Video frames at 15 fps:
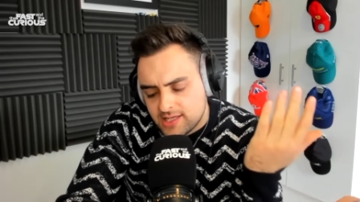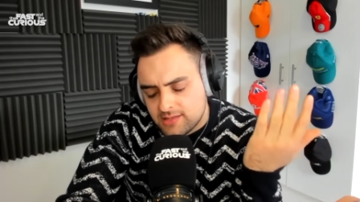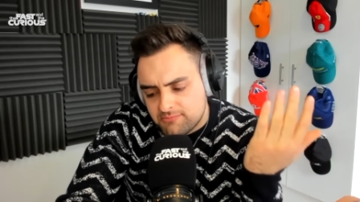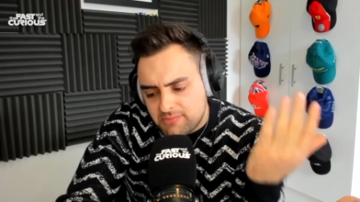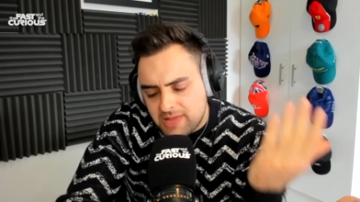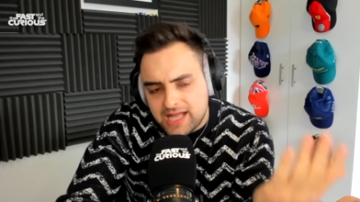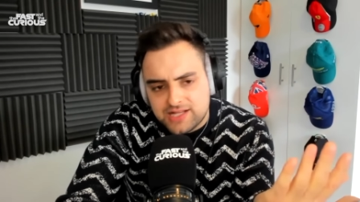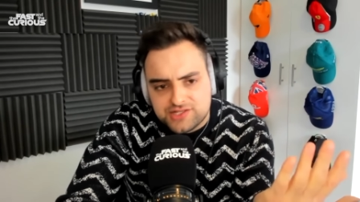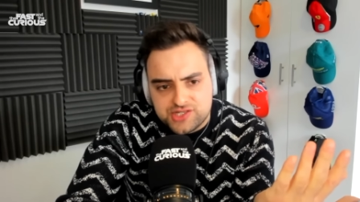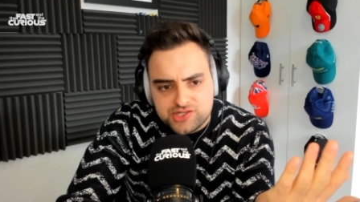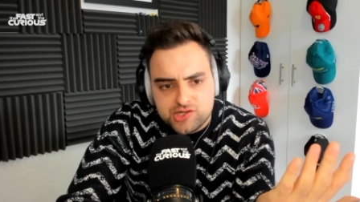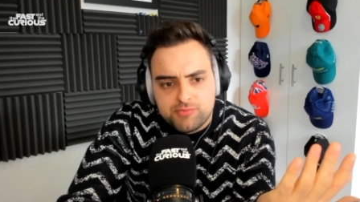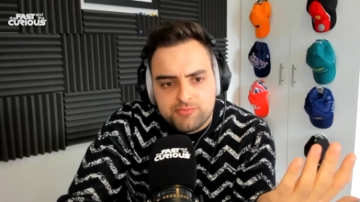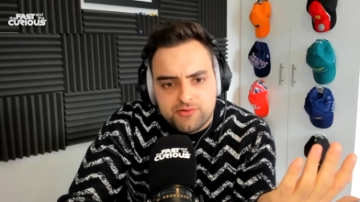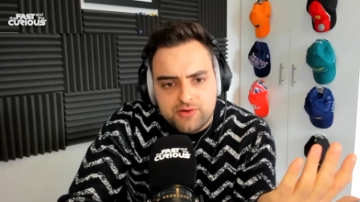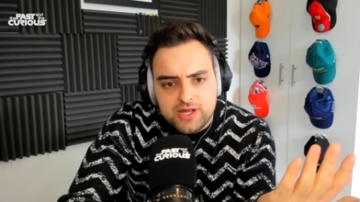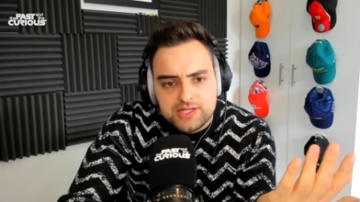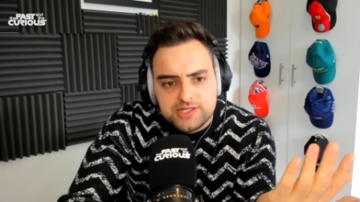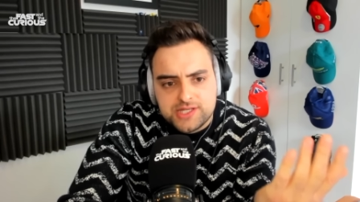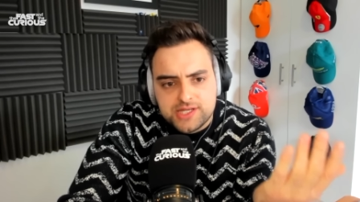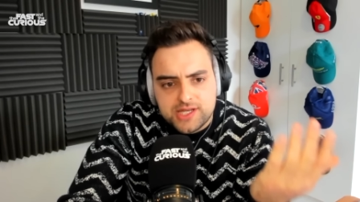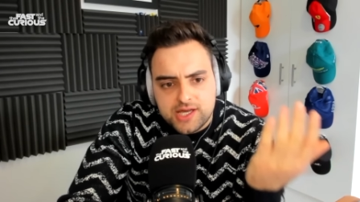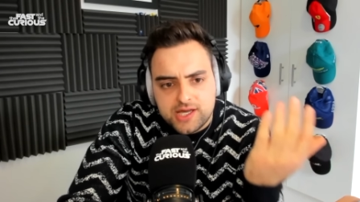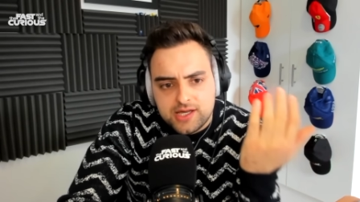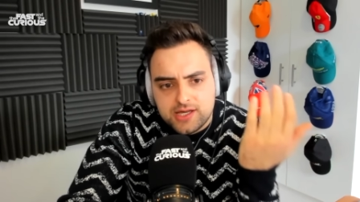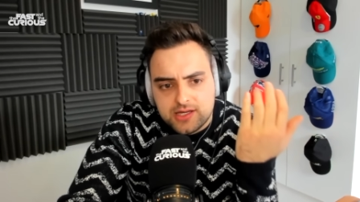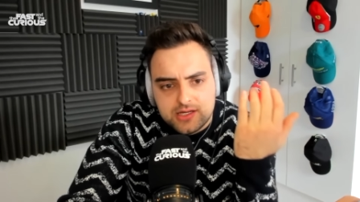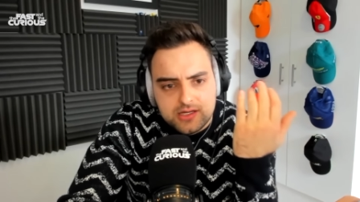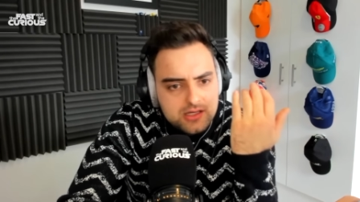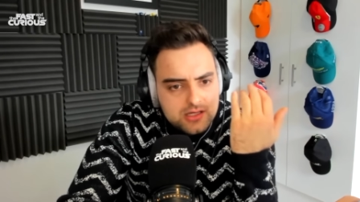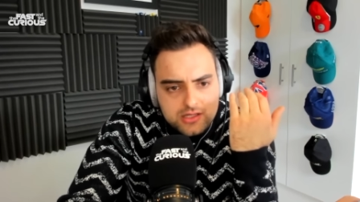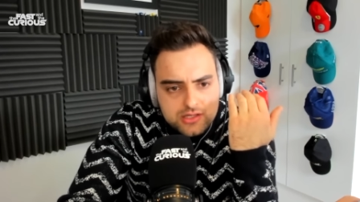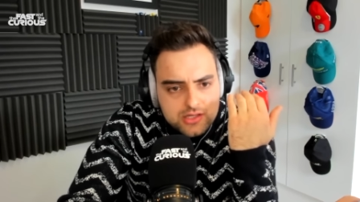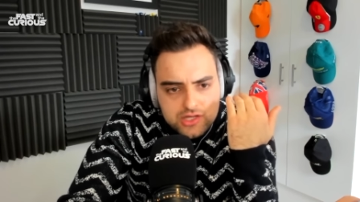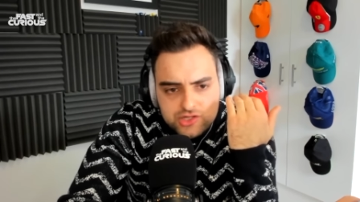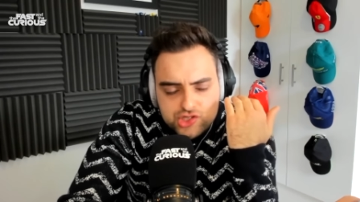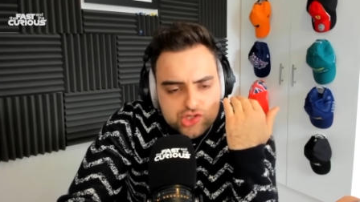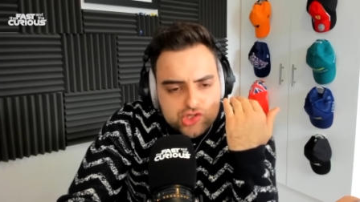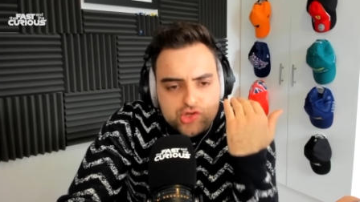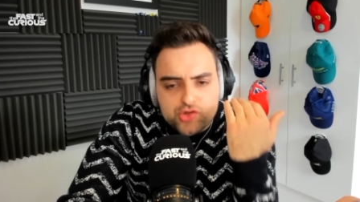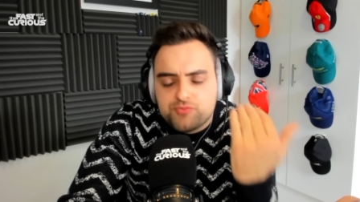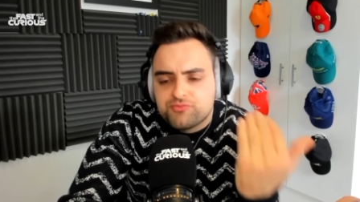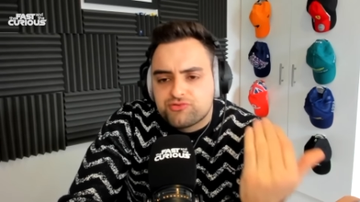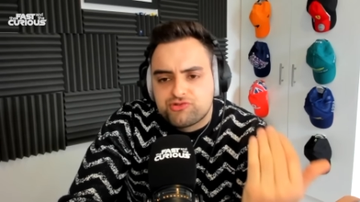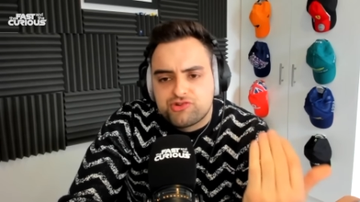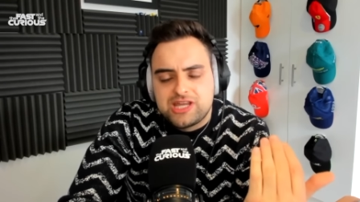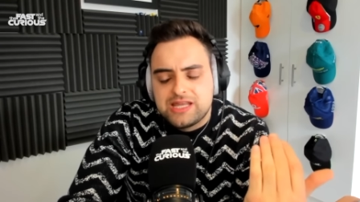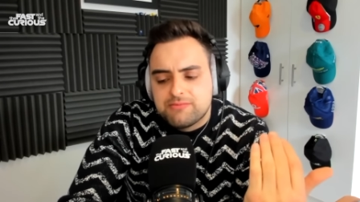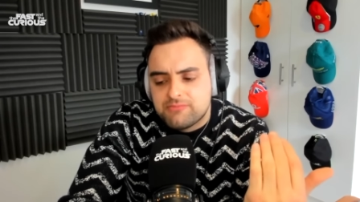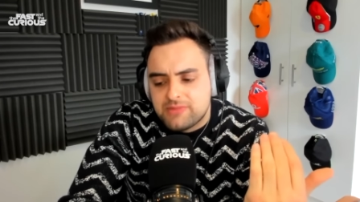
Max is operating at supreme